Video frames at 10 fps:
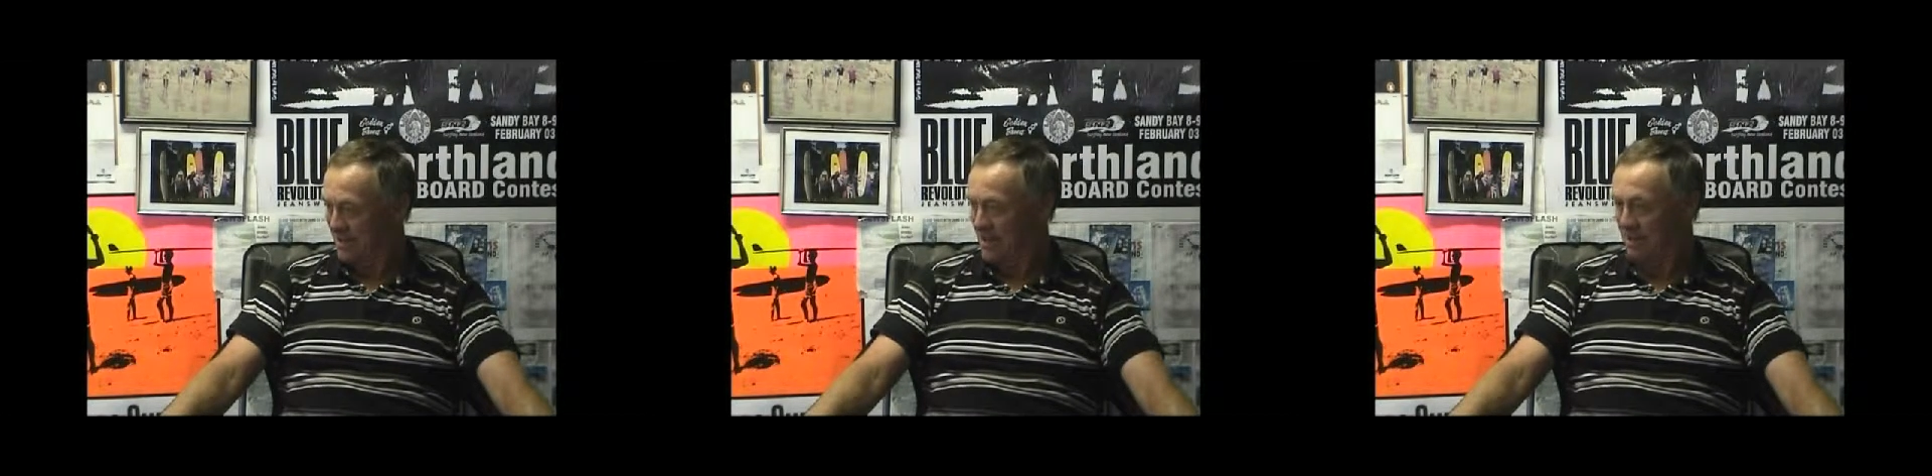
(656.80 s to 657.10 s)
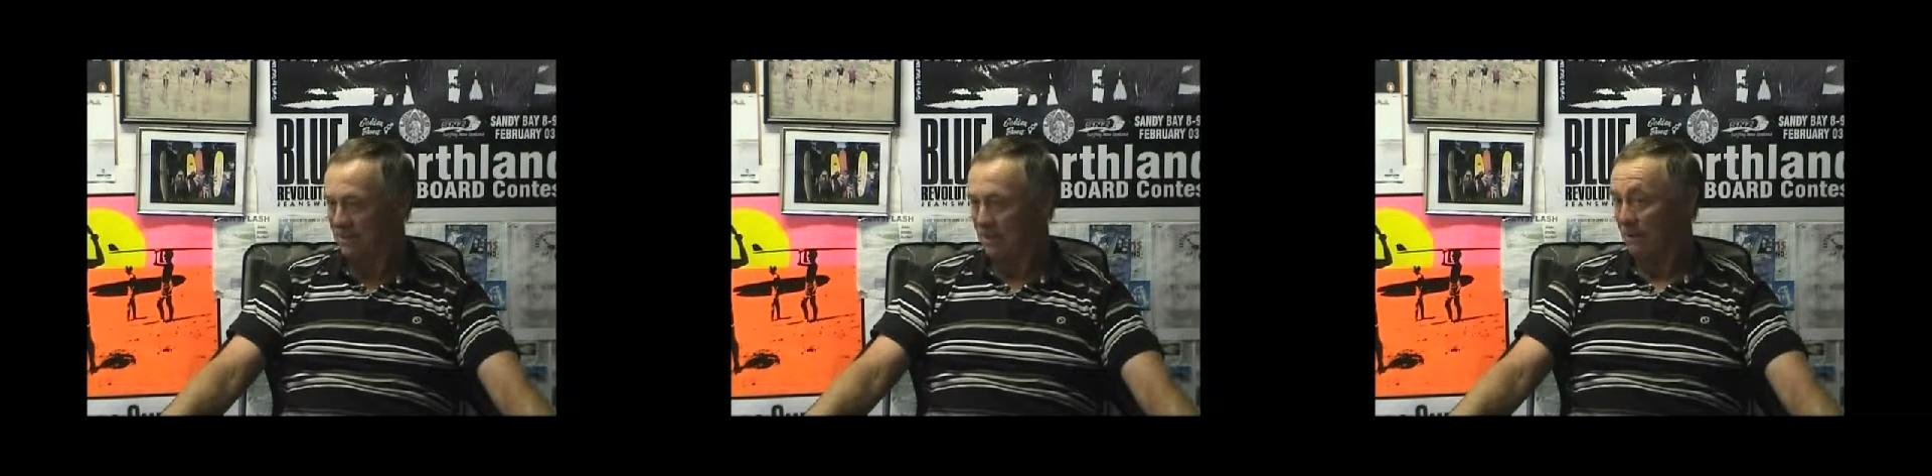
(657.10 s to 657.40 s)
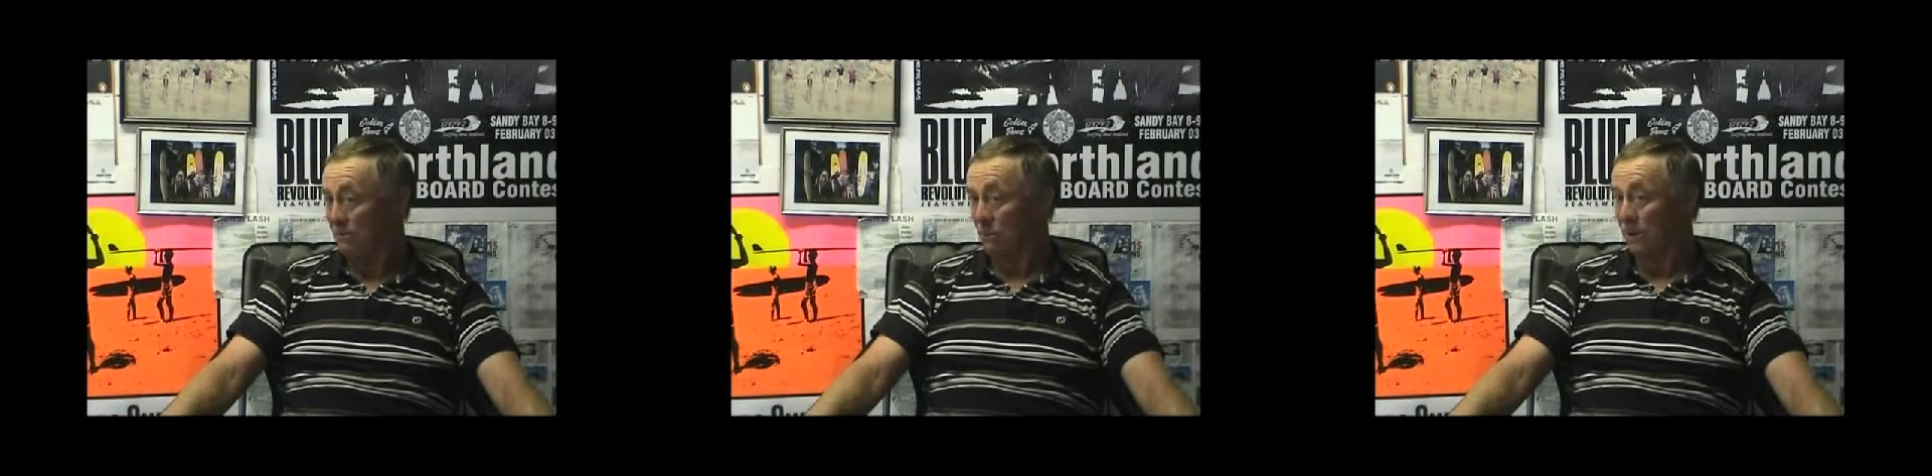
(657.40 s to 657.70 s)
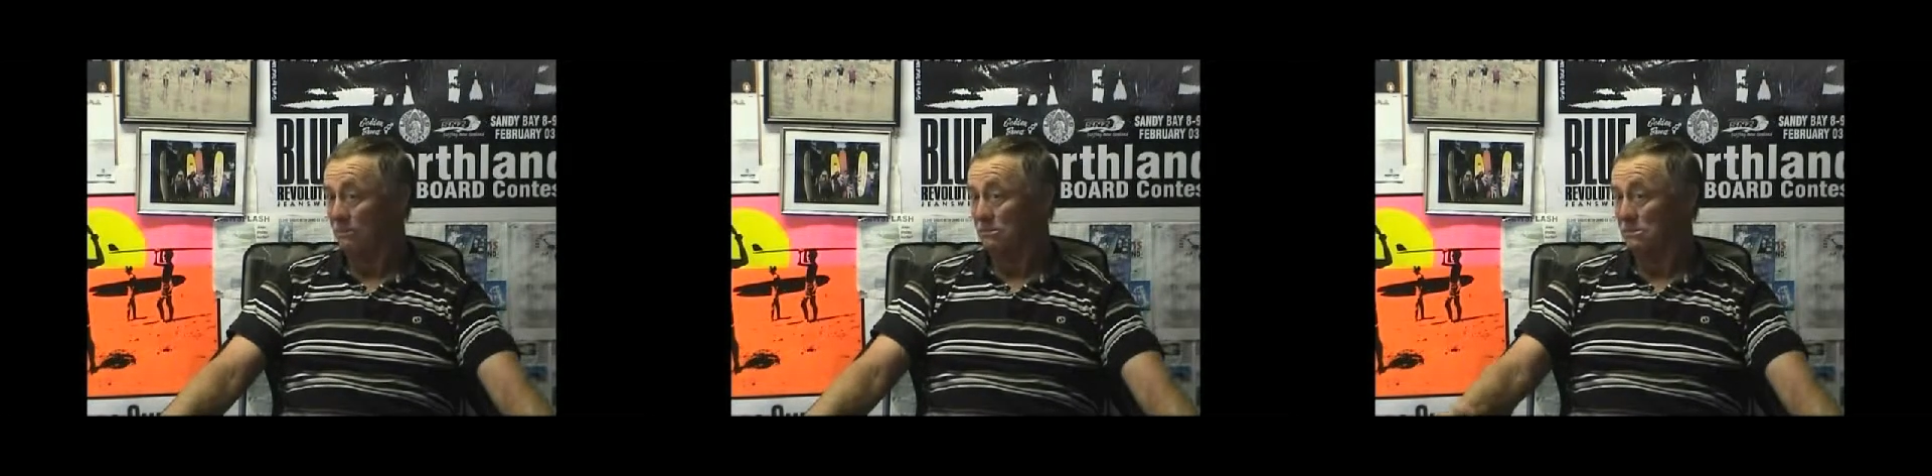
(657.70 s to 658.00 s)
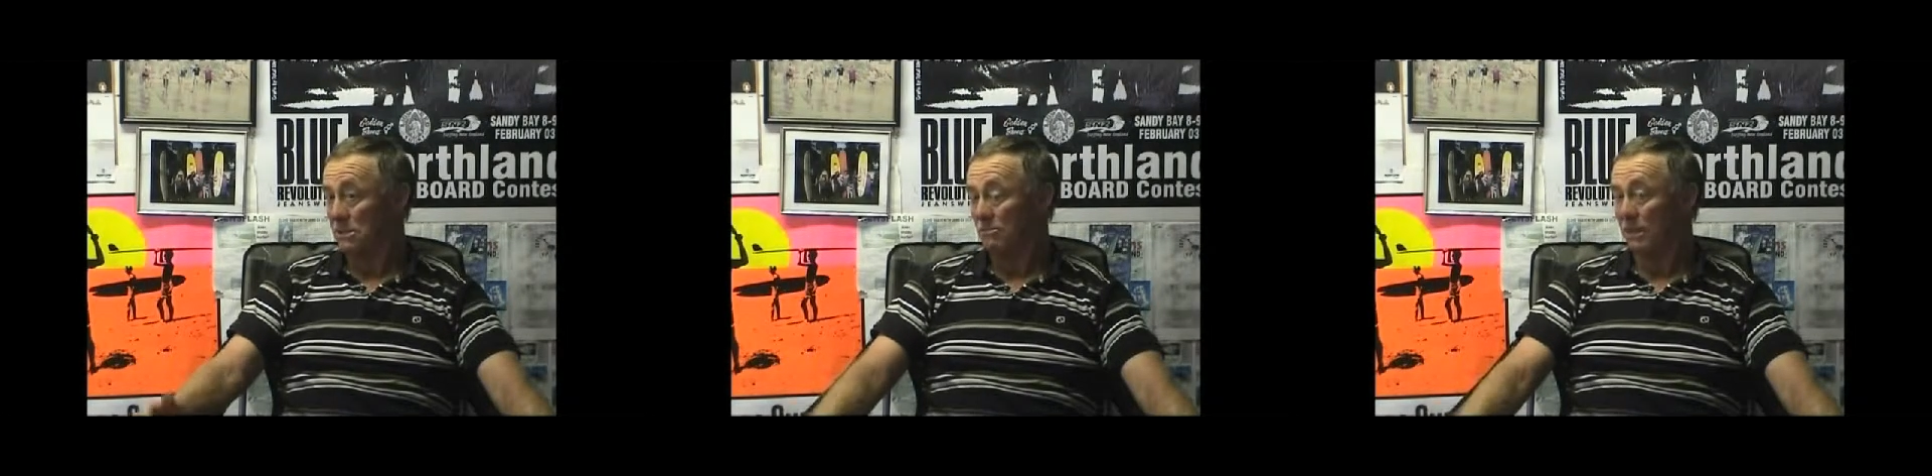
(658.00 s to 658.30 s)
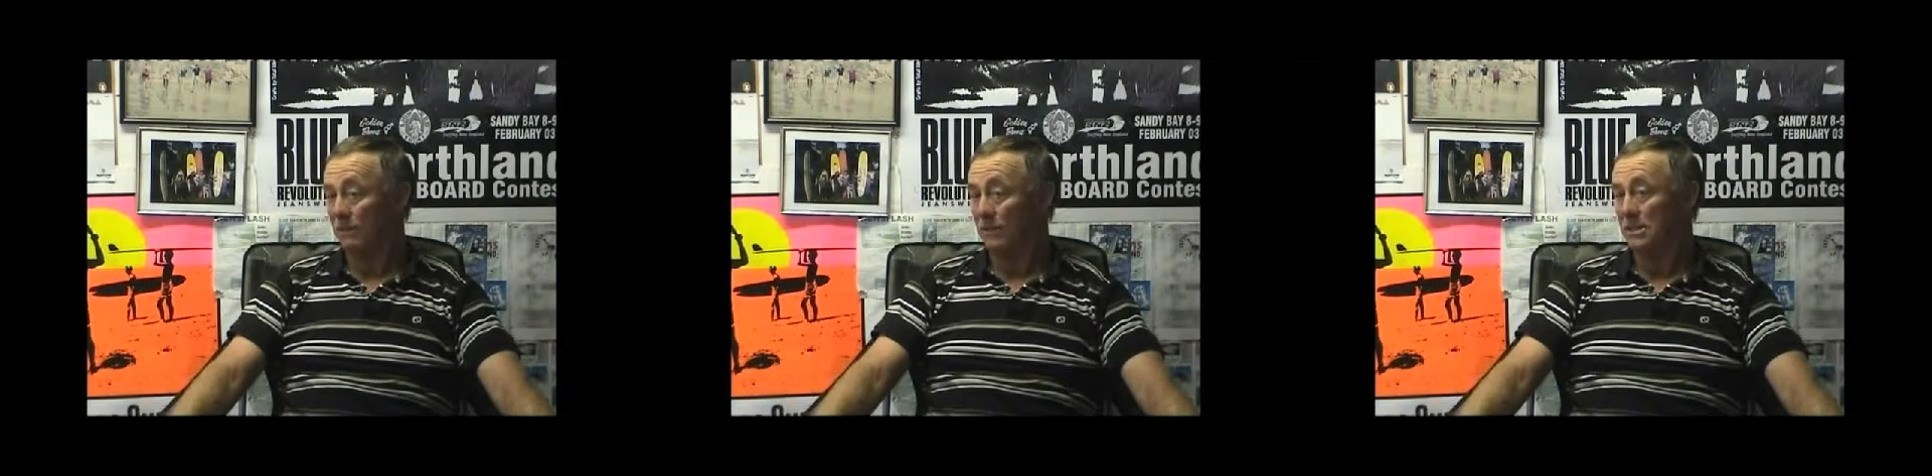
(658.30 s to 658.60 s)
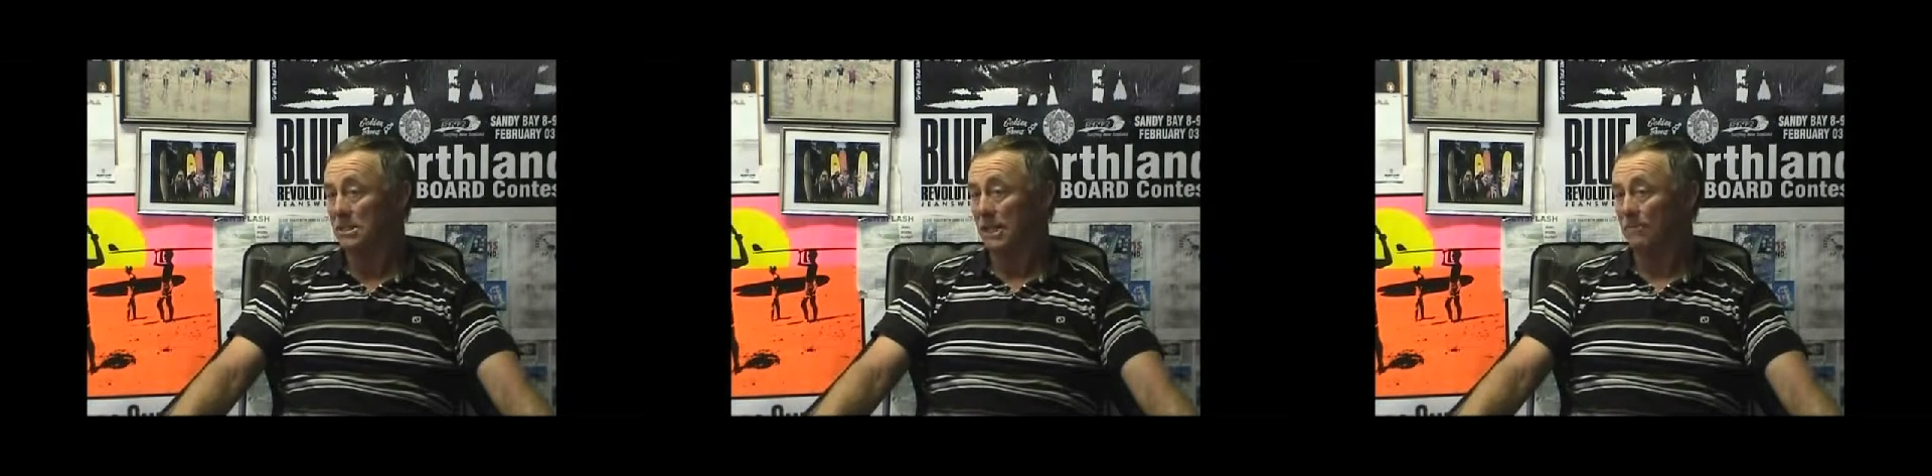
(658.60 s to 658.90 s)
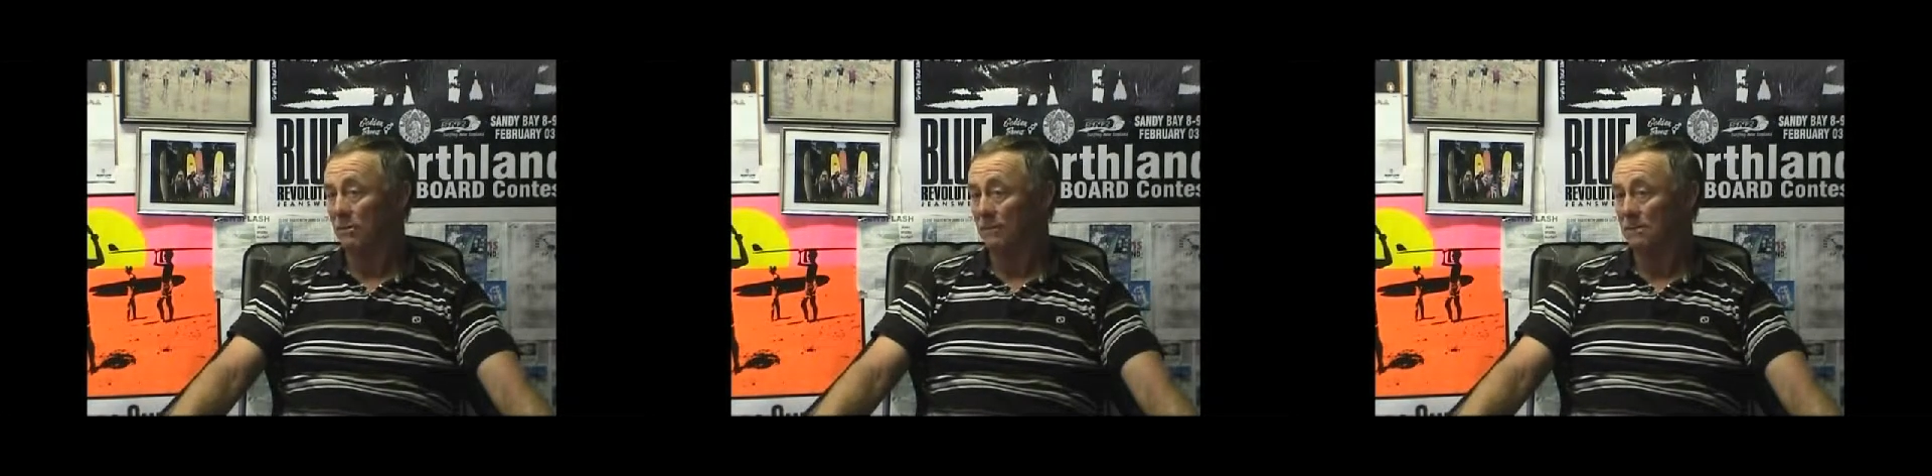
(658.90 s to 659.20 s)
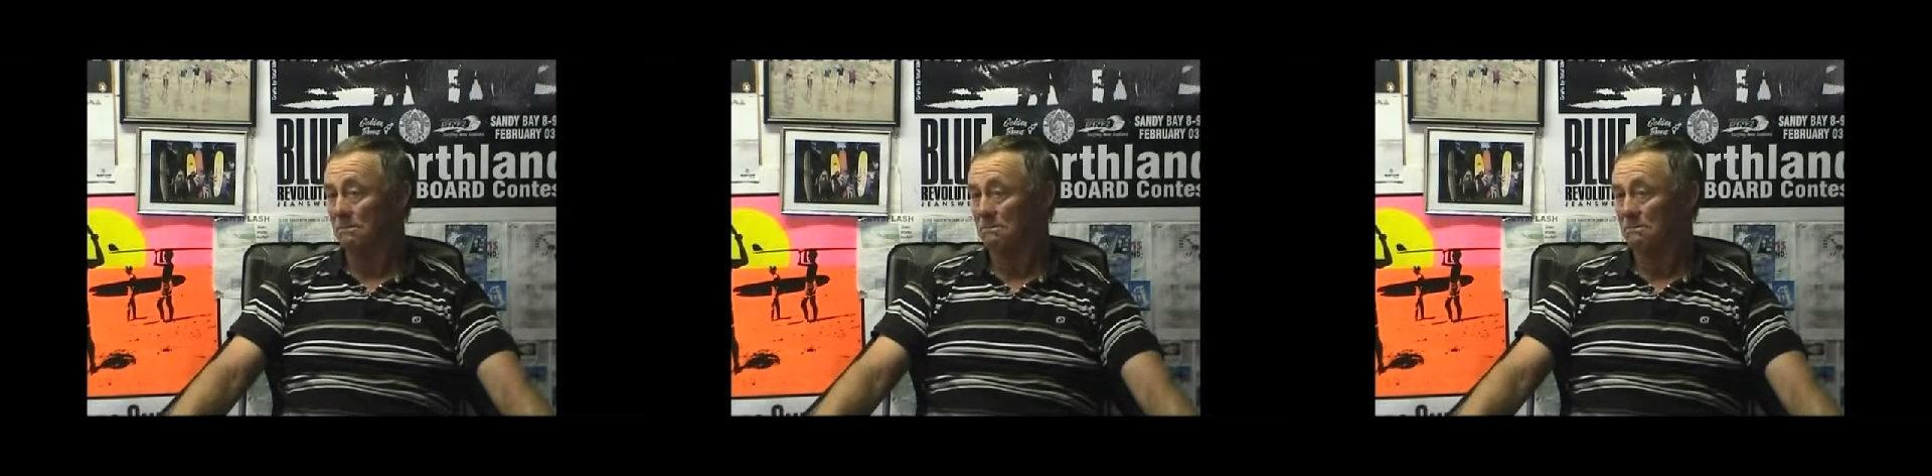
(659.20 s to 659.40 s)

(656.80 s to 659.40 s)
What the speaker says: And all I had was just one fin snapped off it.